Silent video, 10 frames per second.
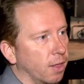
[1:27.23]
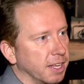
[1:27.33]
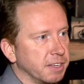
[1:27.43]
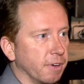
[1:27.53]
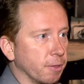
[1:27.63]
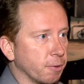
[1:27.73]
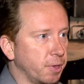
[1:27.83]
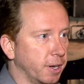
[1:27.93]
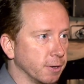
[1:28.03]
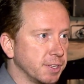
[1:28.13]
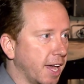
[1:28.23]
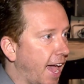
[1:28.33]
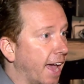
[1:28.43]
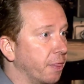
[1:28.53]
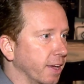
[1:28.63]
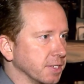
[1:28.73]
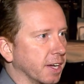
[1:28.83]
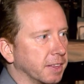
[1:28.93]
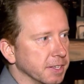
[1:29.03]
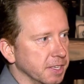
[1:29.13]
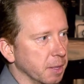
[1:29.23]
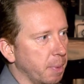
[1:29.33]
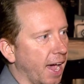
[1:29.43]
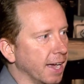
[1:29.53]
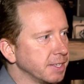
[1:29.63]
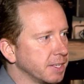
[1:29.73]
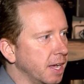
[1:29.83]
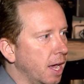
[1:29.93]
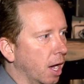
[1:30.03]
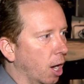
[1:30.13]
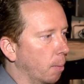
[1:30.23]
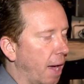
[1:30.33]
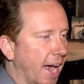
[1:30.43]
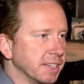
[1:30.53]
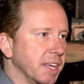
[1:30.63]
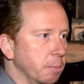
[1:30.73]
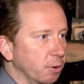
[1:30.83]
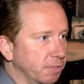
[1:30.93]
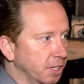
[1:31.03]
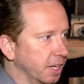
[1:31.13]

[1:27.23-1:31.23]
lots of other theaters that had things like this in the past. Um, as they moved to